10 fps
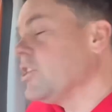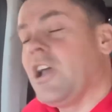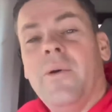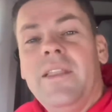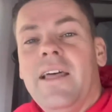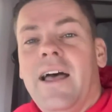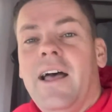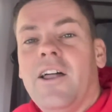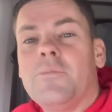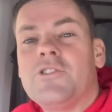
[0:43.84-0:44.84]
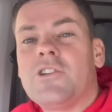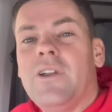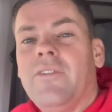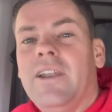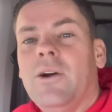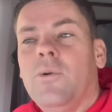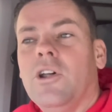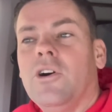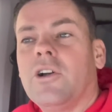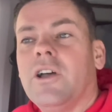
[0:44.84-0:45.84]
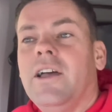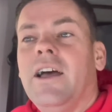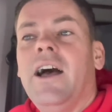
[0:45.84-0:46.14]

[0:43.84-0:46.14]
to go in there and I'm just going to have a little look,